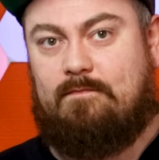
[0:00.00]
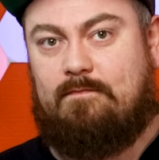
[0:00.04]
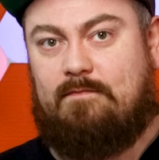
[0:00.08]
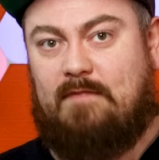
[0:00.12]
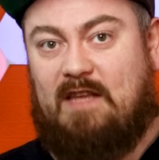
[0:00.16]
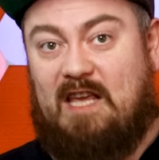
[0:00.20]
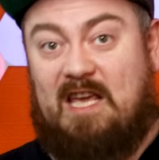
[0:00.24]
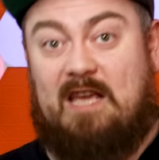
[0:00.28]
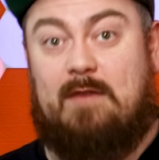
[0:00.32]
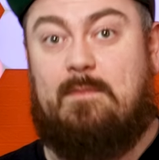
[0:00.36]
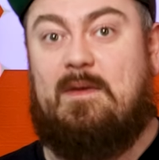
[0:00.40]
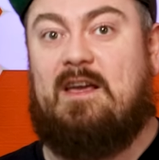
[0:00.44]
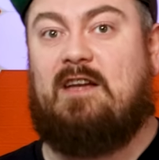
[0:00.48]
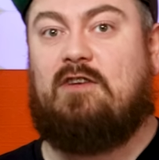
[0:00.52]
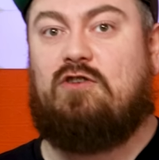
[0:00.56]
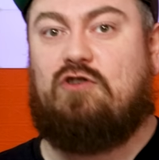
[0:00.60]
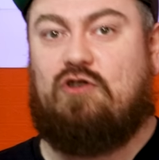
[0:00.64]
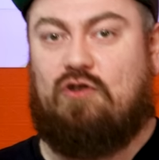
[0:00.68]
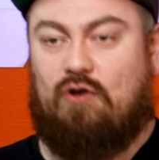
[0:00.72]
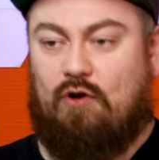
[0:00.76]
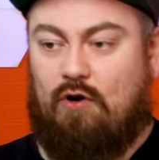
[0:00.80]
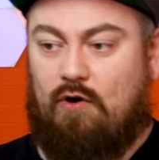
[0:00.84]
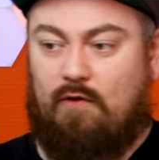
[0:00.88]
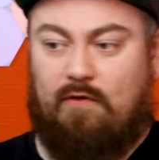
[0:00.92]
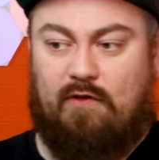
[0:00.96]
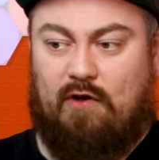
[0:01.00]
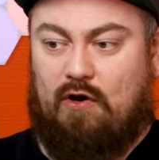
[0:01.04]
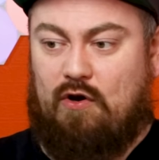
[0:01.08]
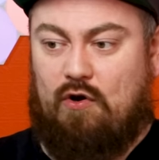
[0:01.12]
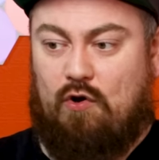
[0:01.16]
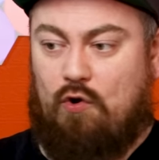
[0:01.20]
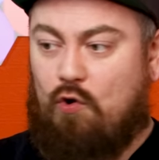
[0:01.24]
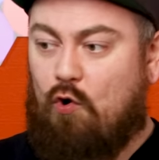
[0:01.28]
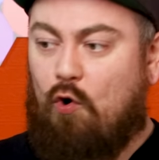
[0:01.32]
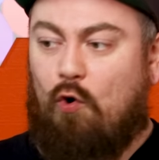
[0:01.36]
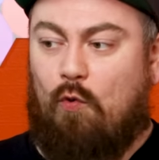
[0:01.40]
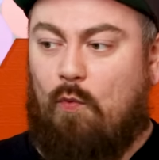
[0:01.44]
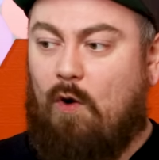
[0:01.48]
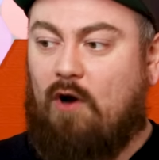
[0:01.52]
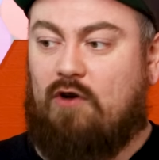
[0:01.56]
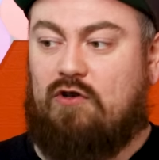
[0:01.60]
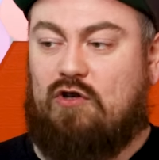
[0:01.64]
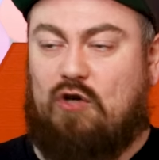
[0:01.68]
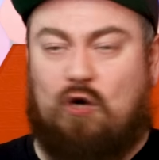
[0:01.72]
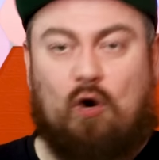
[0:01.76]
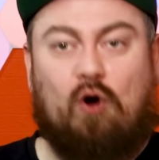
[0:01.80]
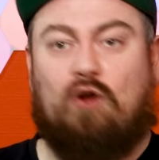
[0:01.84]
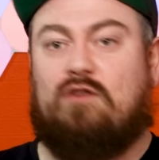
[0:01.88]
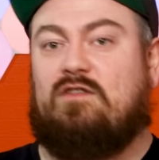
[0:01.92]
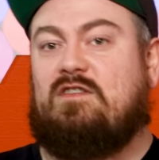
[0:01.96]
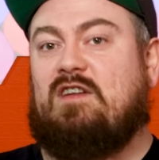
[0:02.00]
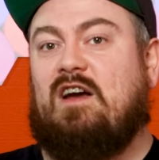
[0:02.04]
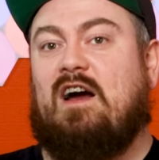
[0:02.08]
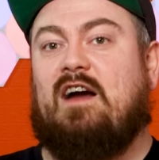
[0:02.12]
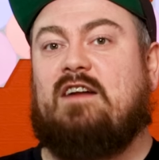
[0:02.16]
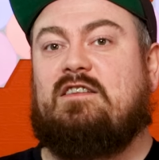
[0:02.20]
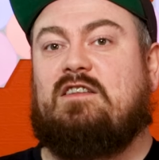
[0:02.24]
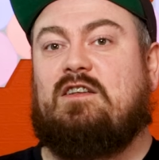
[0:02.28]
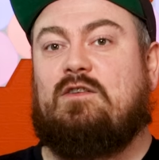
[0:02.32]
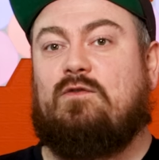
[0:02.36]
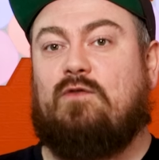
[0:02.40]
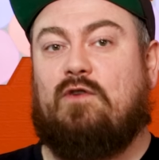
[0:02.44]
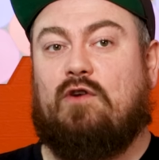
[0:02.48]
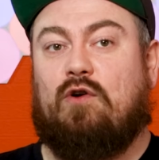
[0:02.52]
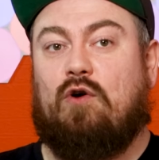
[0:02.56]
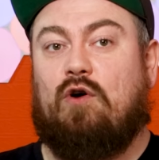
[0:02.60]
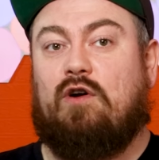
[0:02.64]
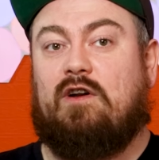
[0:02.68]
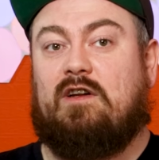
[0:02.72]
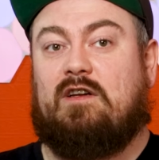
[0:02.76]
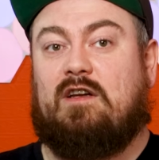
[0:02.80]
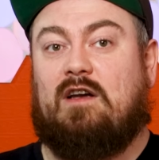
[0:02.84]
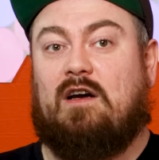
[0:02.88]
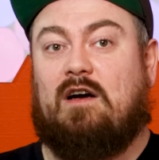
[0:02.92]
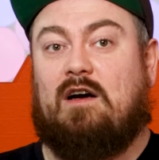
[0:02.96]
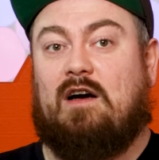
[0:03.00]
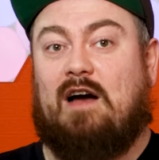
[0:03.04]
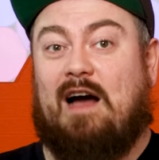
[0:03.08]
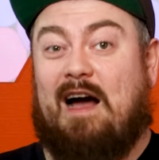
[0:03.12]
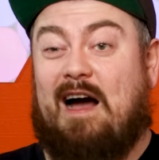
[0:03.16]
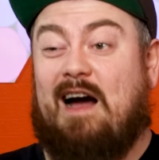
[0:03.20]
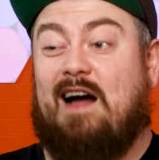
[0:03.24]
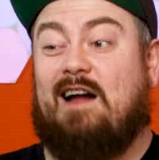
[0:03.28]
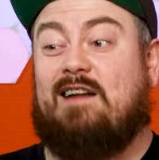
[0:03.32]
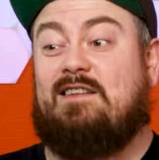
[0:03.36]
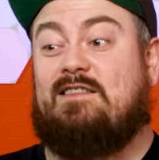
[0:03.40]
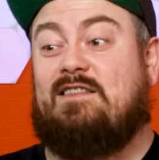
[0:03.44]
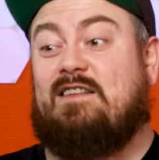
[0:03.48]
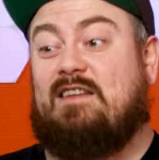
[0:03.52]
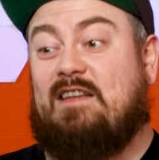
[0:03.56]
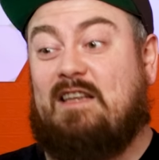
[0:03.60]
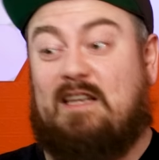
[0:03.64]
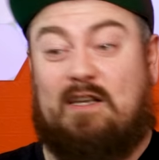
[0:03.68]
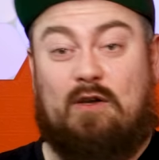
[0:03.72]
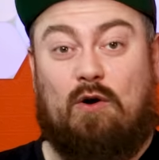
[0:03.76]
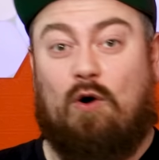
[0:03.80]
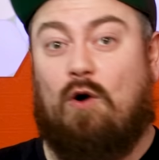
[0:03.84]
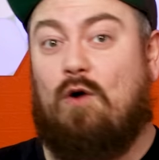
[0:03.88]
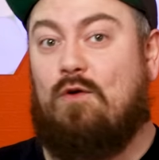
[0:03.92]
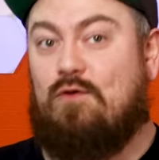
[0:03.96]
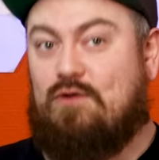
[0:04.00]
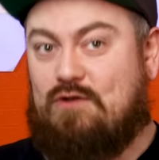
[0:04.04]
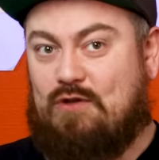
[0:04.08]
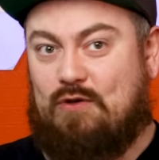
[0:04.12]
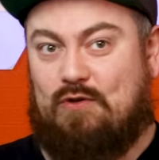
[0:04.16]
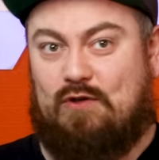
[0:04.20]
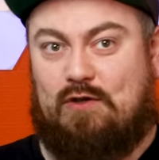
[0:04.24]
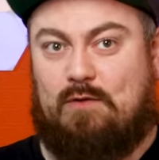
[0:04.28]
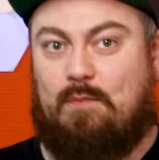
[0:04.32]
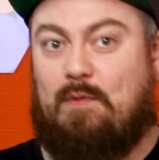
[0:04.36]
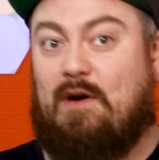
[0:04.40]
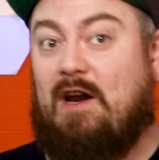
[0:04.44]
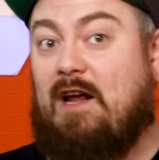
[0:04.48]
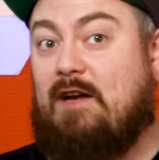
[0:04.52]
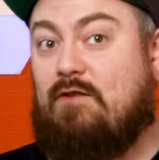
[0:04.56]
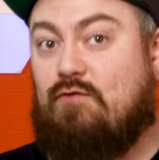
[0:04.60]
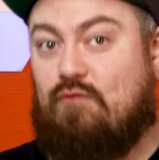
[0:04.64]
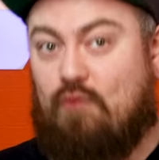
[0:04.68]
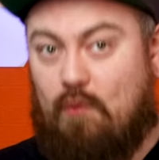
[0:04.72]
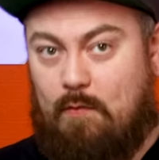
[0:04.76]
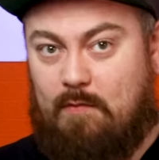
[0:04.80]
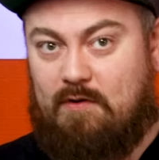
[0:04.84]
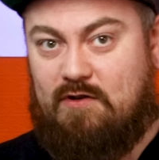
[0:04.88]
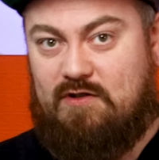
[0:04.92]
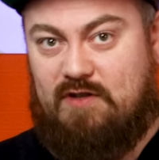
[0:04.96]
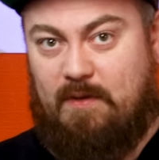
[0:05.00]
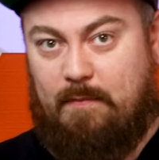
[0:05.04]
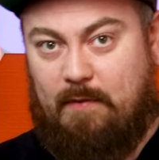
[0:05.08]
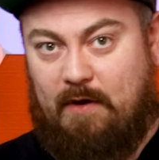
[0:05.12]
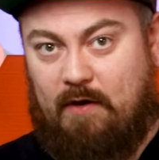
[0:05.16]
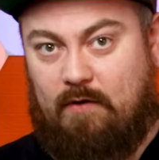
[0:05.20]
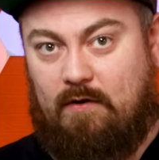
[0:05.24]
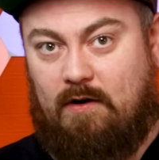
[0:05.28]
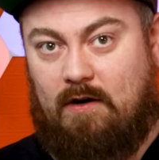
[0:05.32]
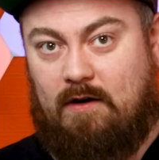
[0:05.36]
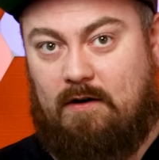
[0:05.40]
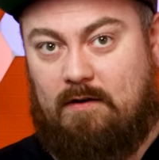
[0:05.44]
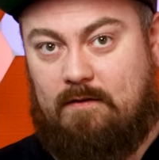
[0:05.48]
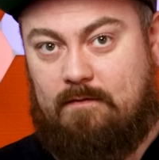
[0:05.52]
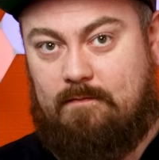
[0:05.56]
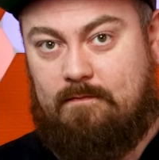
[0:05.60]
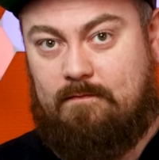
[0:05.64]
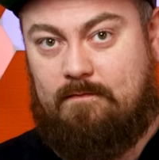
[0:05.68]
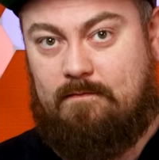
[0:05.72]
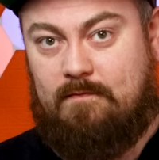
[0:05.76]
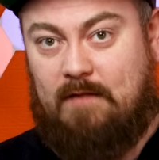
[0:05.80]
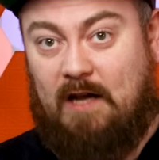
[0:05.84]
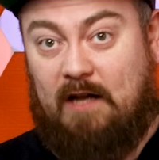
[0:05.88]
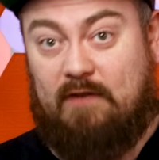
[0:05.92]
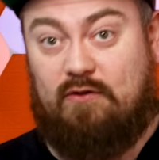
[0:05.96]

He made sure that no one contacted Veronica, and he also spread rumours about her.